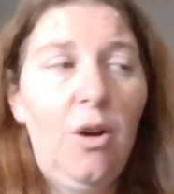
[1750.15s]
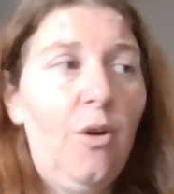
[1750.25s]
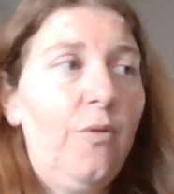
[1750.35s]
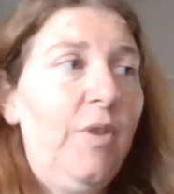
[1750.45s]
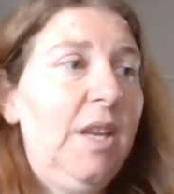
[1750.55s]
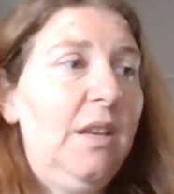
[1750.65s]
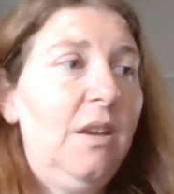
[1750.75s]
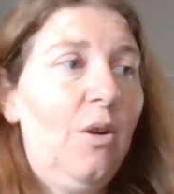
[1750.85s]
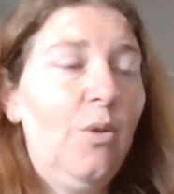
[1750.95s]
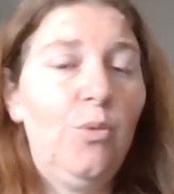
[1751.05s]
of
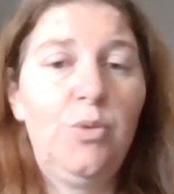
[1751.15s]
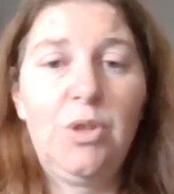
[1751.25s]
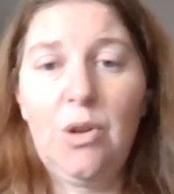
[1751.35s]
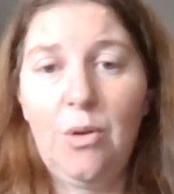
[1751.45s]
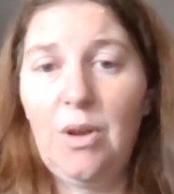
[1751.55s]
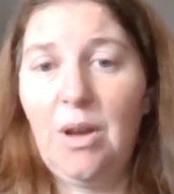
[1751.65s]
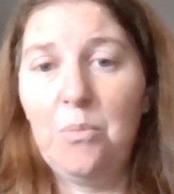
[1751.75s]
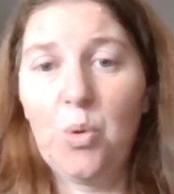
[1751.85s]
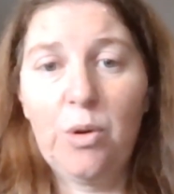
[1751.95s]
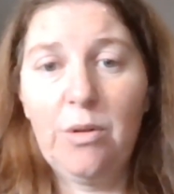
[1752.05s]
any old
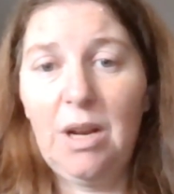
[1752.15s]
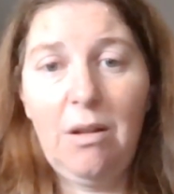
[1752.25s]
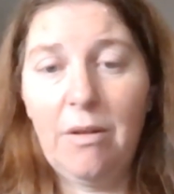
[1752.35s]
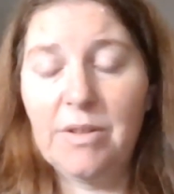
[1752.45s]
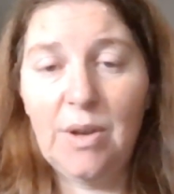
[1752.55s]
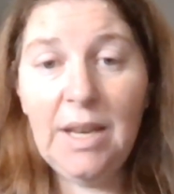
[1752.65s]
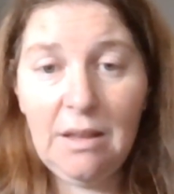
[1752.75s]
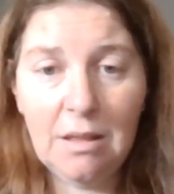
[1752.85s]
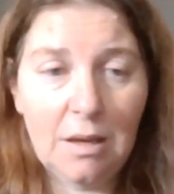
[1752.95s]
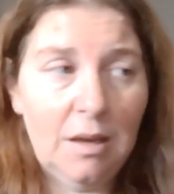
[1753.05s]
embroidery cloths or
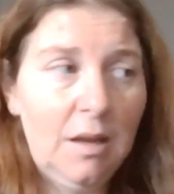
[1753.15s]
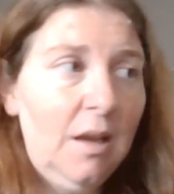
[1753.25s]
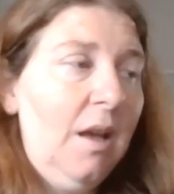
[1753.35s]
anything.